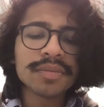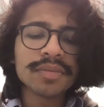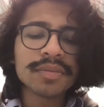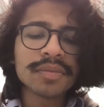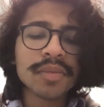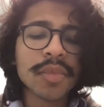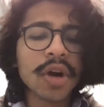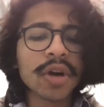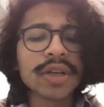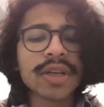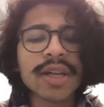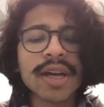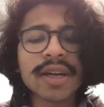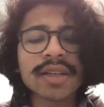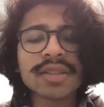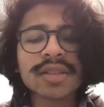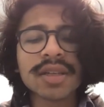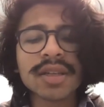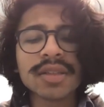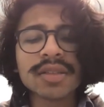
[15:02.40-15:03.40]
market
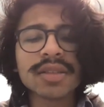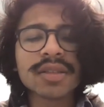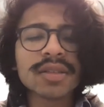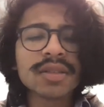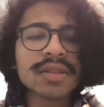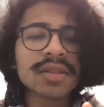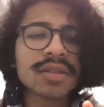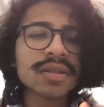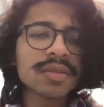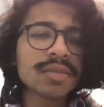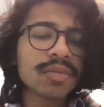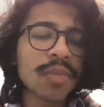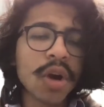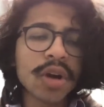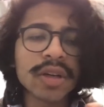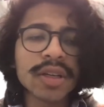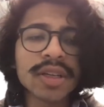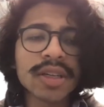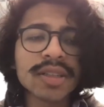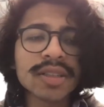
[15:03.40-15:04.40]
access,
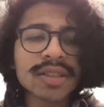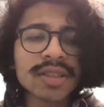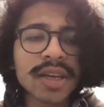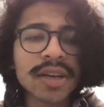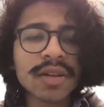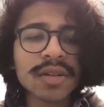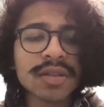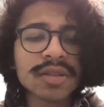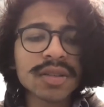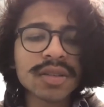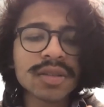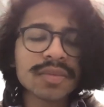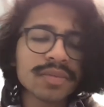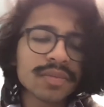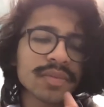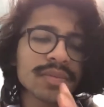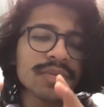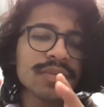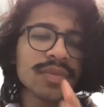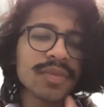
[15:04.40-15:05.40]
marketing, sales,
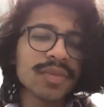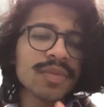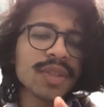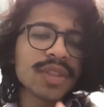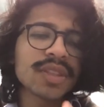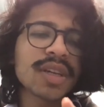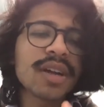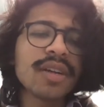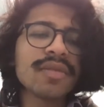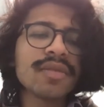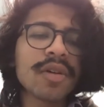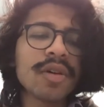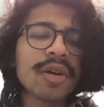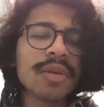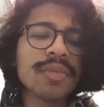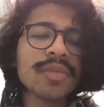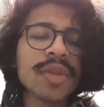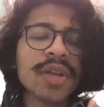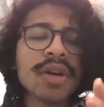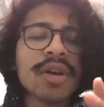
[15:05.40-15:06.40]
this kind of
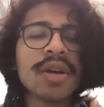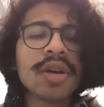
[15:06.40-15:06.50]
arm.